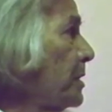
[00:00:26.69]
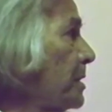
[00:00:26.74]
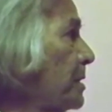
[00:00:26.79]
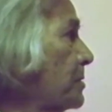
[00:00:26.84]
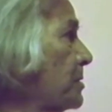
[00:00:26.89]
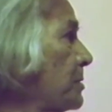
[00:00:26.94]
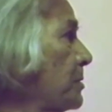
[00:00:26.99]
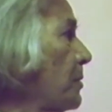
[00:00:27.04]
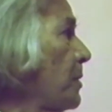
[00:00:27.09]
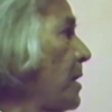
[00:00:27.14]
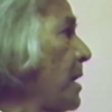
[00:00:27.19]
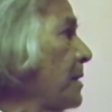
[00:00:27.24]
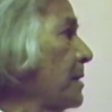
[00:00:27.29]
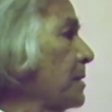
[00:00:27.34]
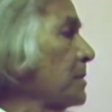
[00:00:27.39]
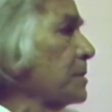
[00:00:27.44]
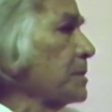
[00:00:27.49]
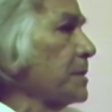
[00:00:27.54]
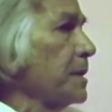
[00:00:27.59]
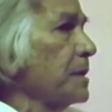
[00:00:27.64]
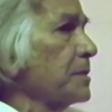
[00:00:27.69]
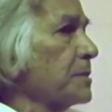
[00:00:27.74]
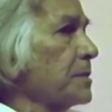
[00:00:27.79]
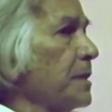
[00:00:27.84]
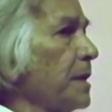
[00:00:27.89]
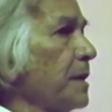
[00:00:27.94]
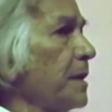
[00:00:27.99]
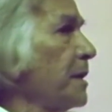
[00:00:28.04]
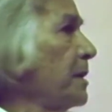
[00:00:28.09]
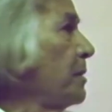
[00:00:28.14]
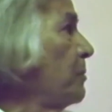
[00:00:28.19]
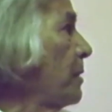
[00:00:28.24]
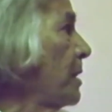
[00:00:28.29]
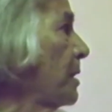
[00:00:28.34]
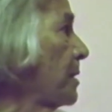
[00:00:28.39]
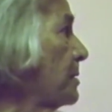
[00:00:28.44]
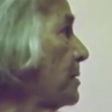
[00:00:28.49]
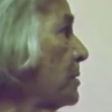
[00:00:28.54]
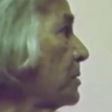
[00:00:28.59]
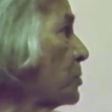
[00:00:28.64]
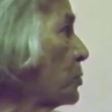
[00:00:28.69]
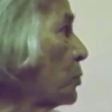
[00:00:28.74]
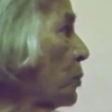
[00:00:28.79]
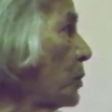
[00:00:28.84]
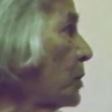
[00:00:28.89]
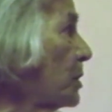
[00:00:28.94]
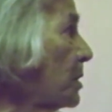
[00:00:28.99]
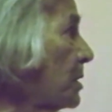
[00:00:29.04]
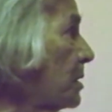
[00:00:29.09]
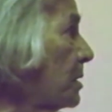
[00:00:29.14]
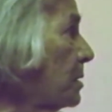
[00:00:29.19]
years in the United States than anywhere in this world.